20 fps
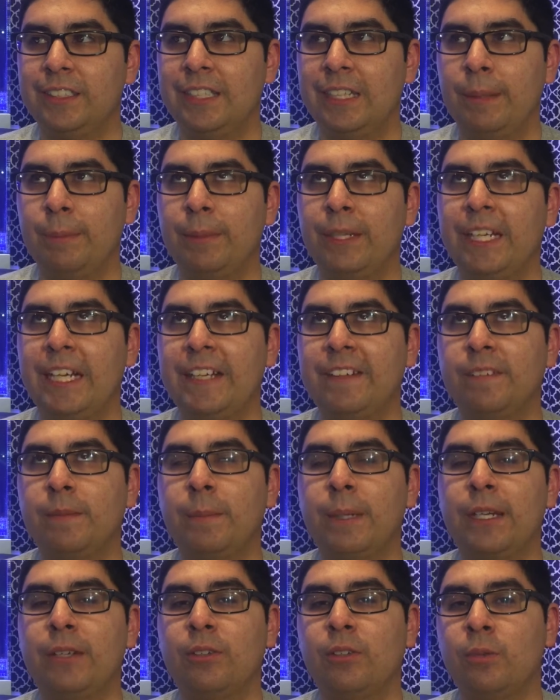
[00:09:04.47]
I'm going to have
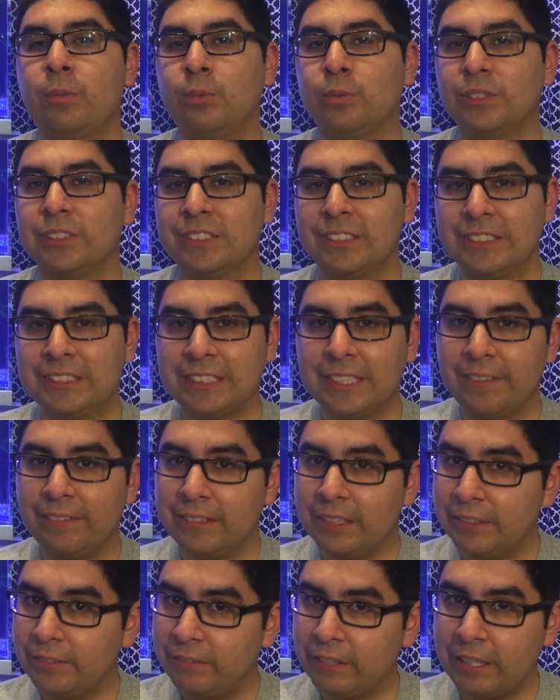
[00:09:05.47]
about almost
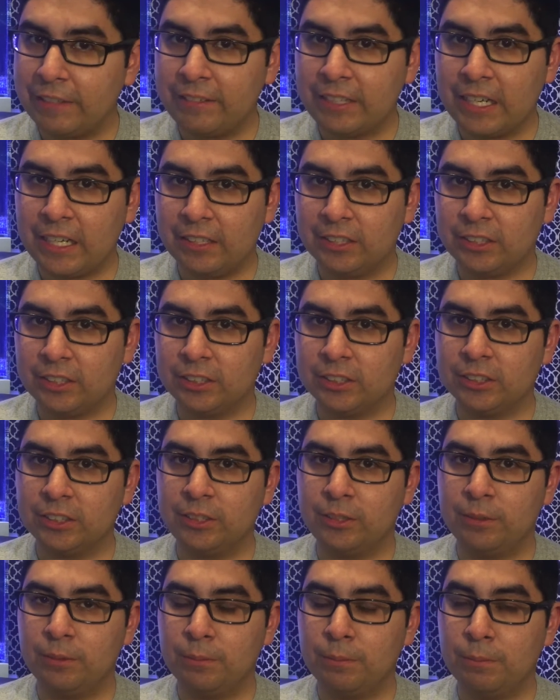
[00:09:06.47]
$75
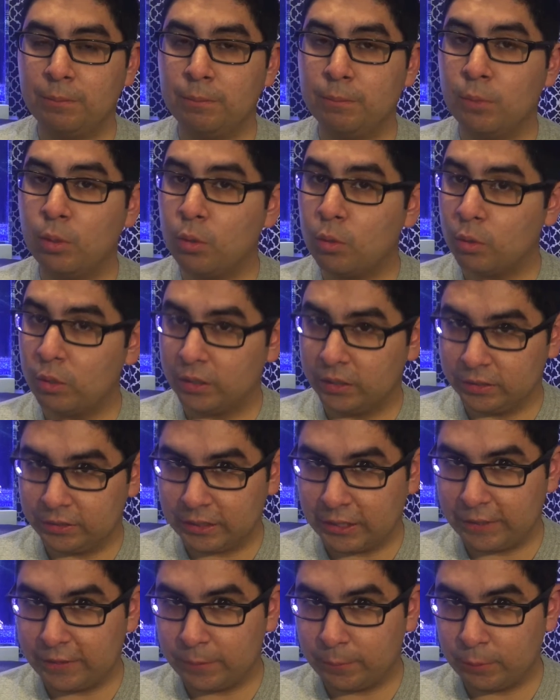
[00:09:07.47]
more
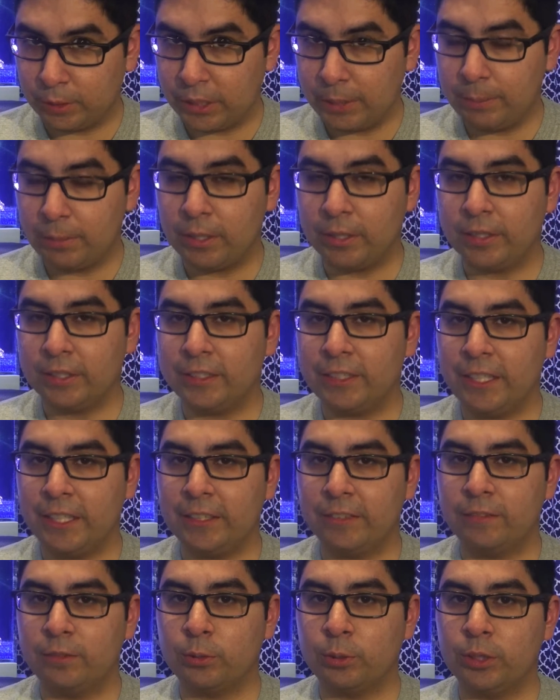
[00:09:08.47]
aside from what I bought the
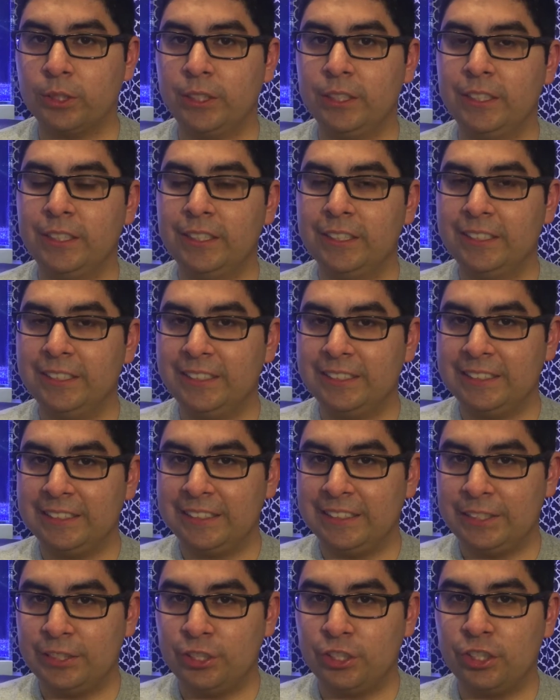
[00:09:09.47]
tank for
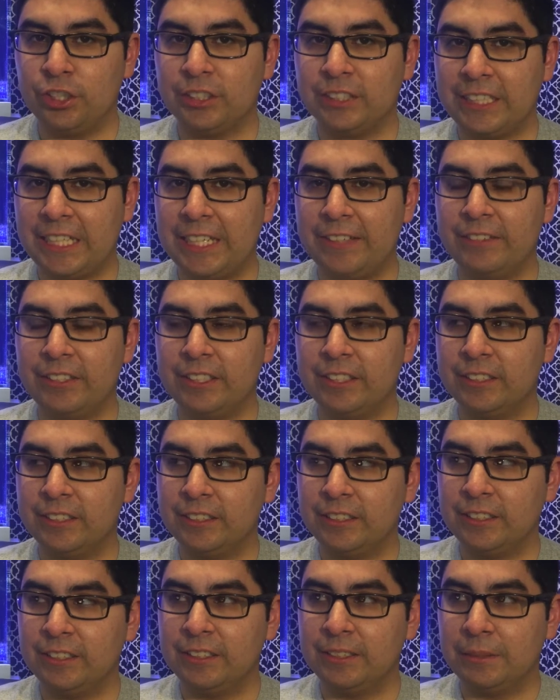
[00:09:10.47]
in just having
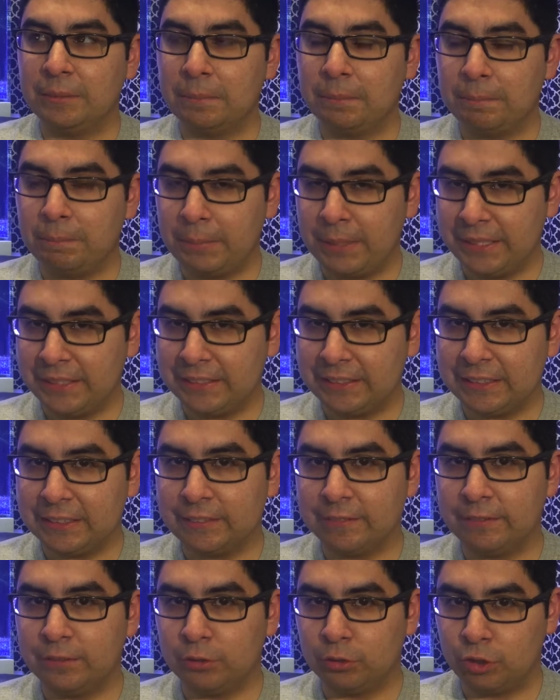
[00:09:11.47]

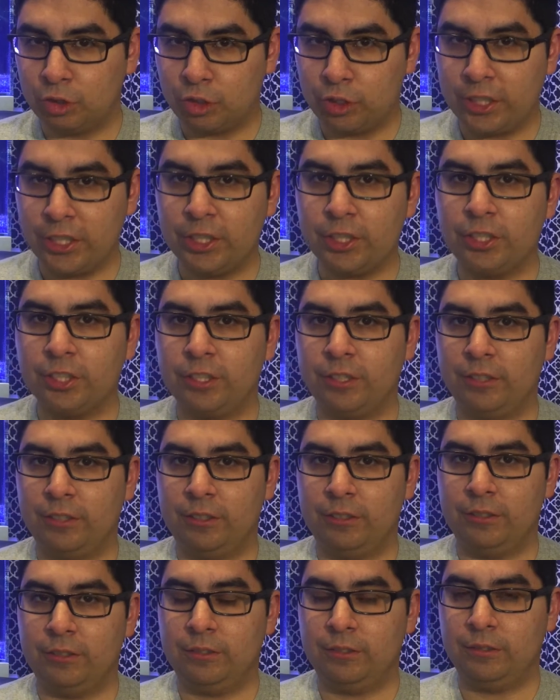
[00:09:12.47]
basic filtration.
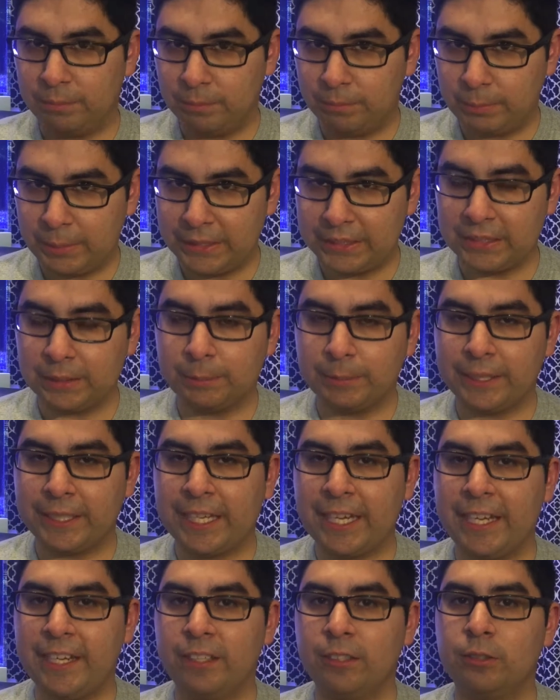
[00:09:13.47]
Basic
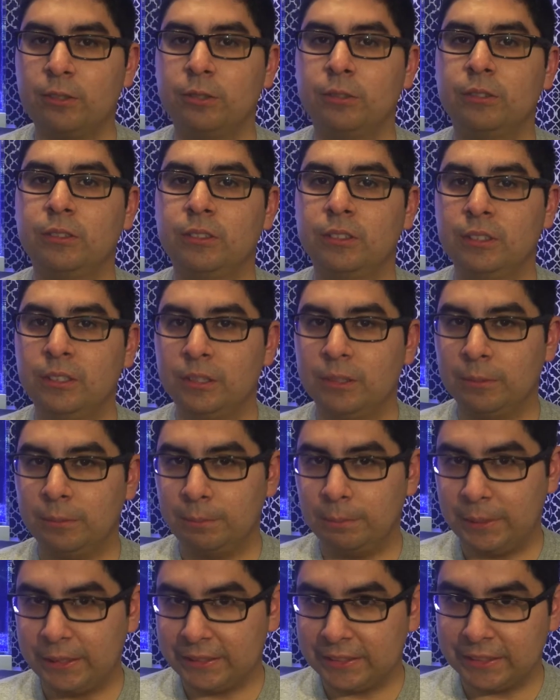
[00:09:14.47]
mechanical,
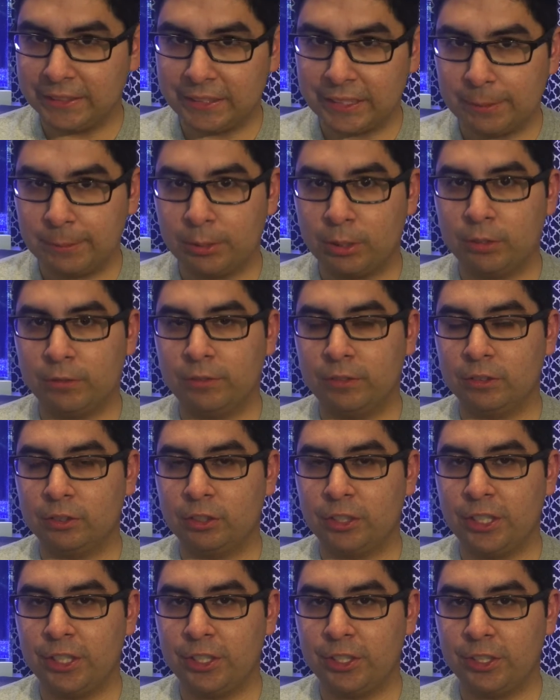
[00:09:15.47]
basic chemical
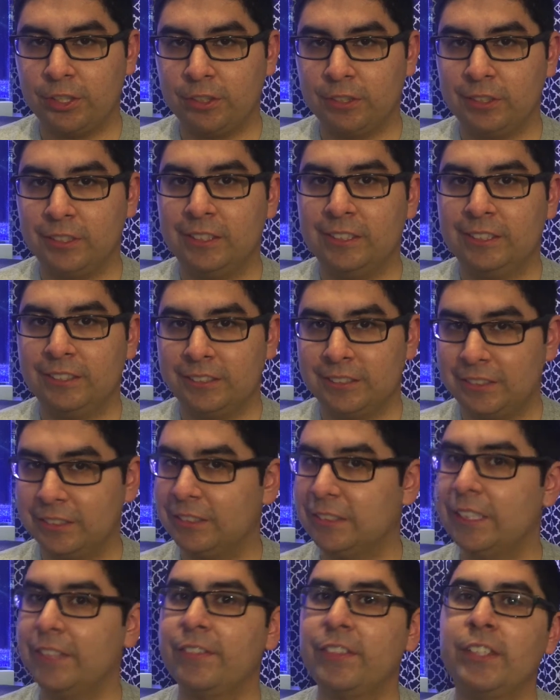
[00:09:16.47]
filtration.
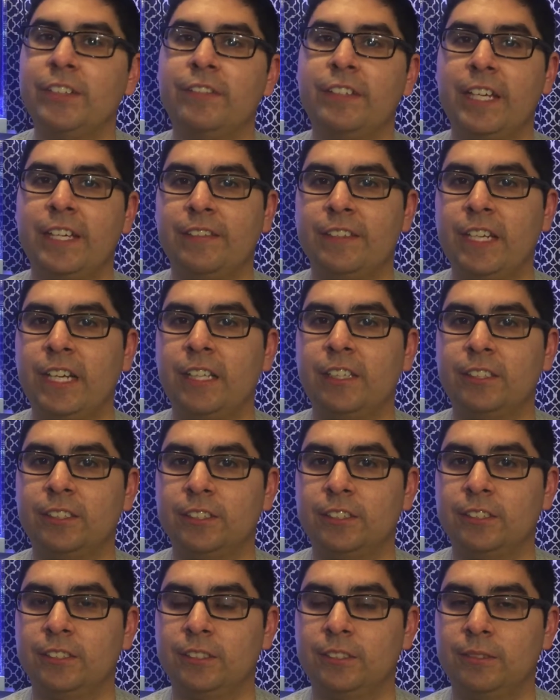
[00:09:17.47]

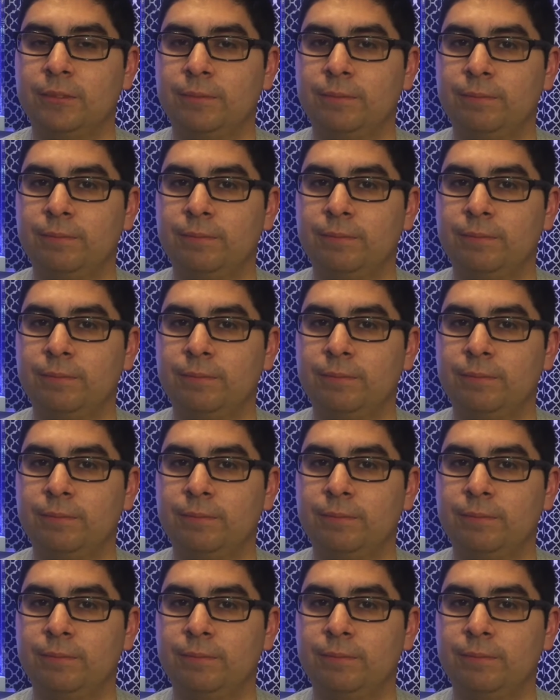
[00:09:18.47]
$75.